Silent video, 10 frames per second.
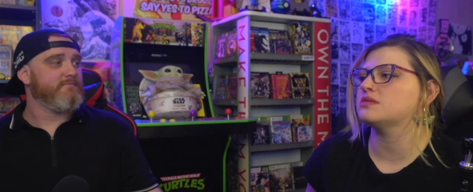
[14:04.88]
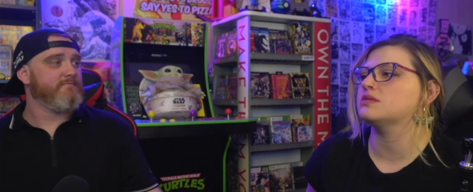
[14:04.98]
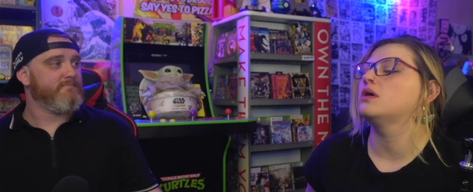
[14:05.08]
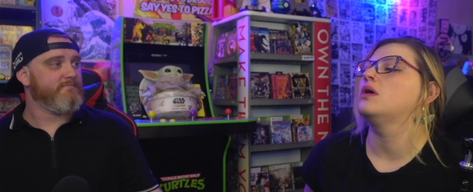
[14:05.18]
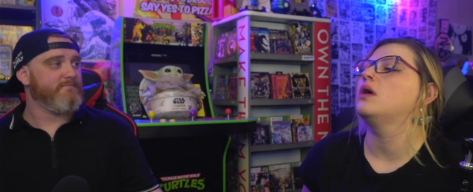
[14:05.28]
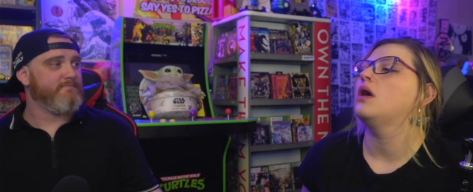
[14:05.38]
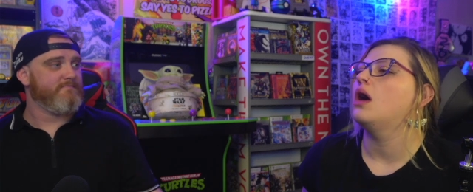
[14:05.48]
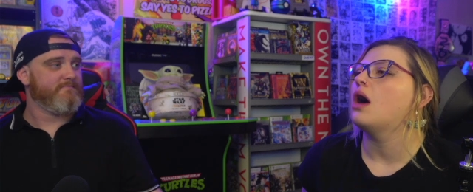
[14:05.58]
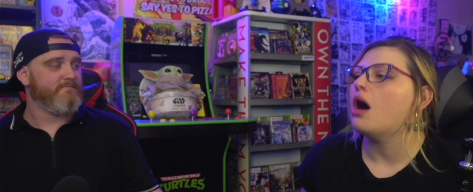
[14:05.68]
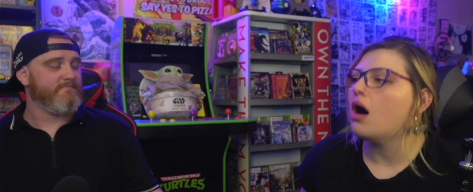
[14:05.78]
Speaker 1: mm-hmm.
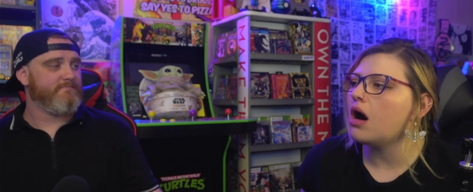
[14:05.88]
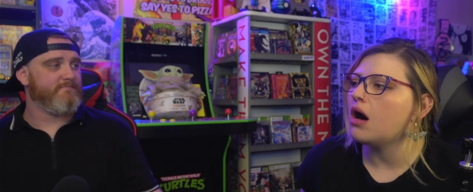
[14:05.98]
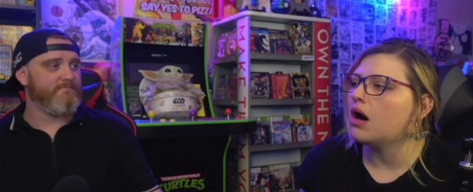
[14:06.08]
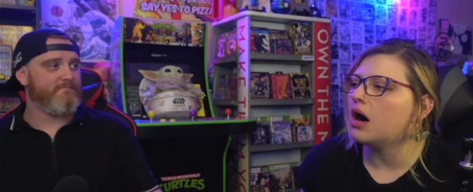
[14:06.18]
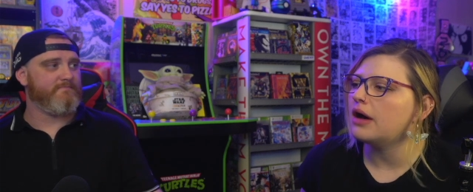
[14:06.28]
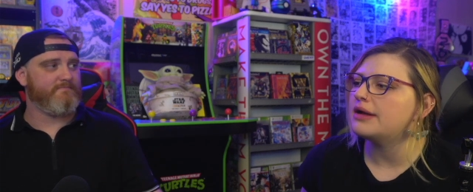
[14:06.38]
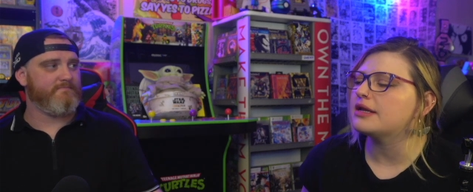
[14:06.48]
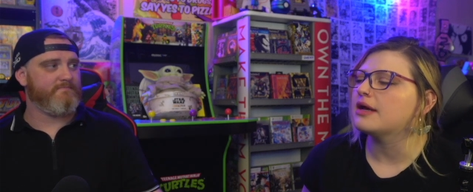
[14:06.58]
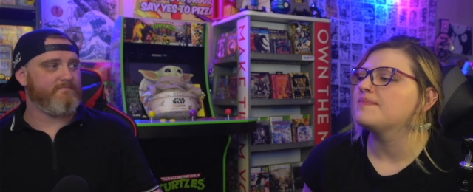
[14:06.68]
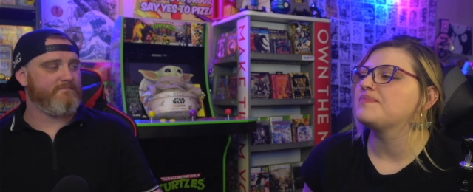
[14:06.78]

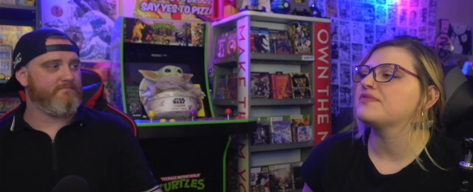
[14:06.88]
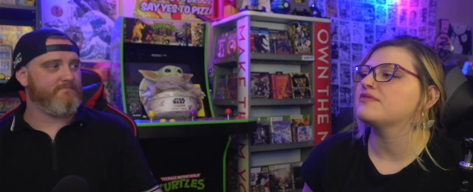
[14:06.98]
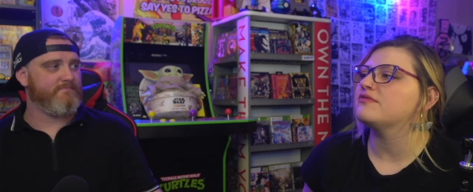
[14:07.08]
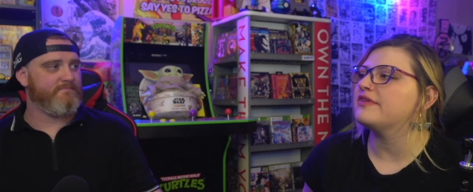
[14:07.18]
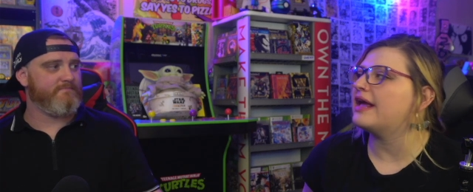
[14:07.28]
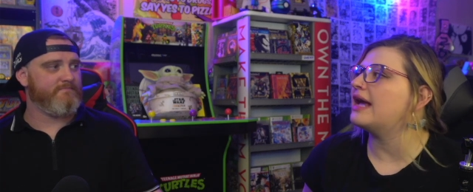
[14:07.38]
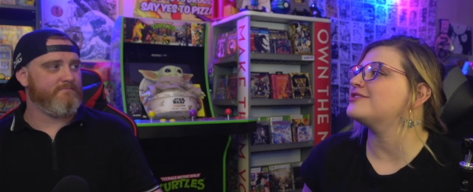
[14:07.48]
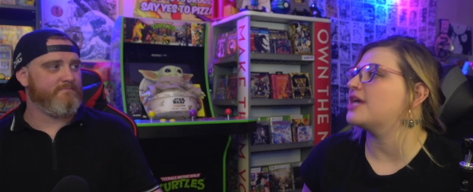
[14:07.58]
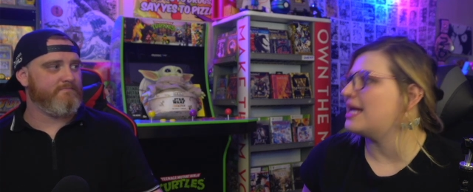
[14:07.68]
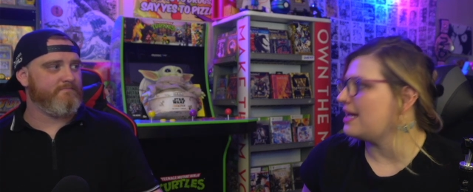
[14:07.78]
on
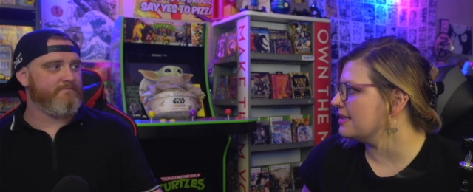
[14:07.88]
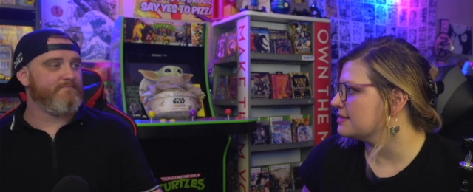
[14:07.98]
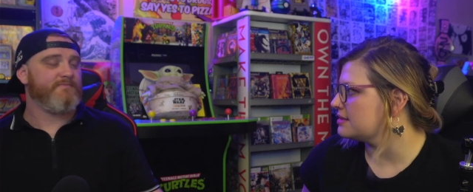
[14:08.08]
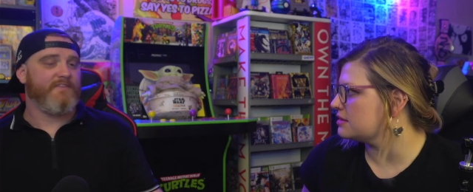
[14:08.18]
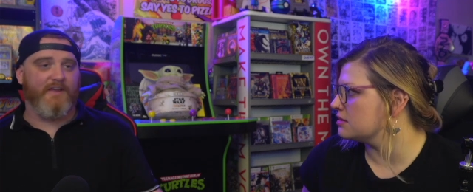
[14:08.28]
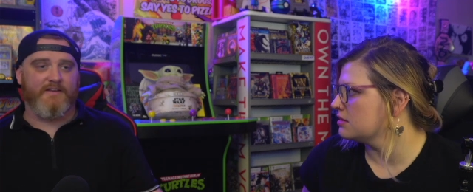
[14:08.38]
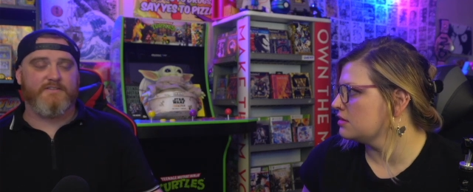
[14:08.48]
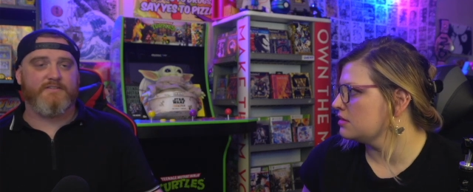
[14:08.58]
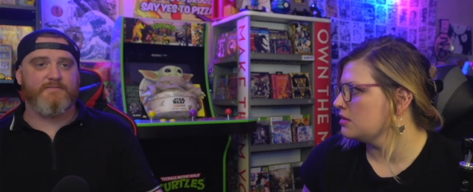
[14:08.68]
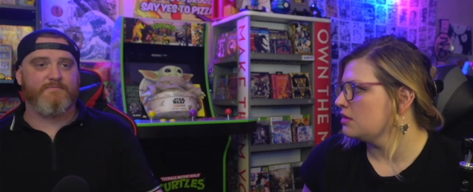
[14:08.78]
VHS.
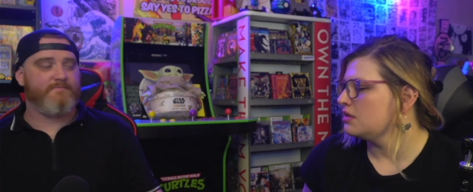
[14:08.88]
Yes.